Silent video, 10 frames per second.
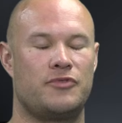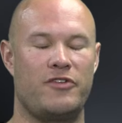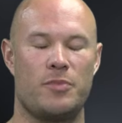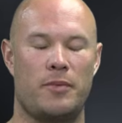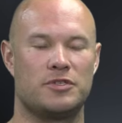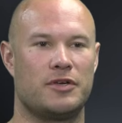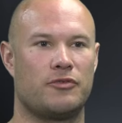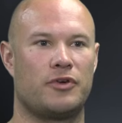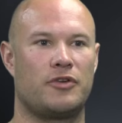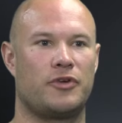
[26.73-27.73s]
Favorite memories
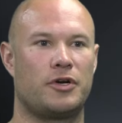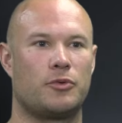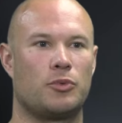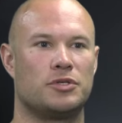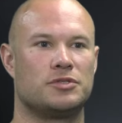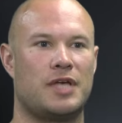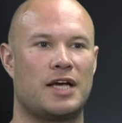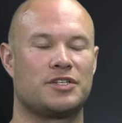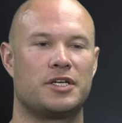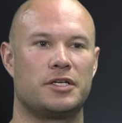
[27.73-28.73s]
as a firefighter was
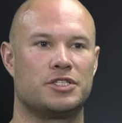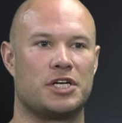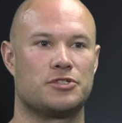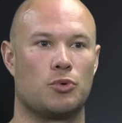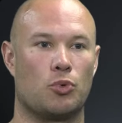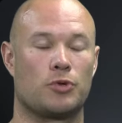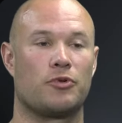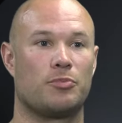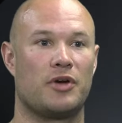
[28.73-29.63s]
actually getting a chance to work with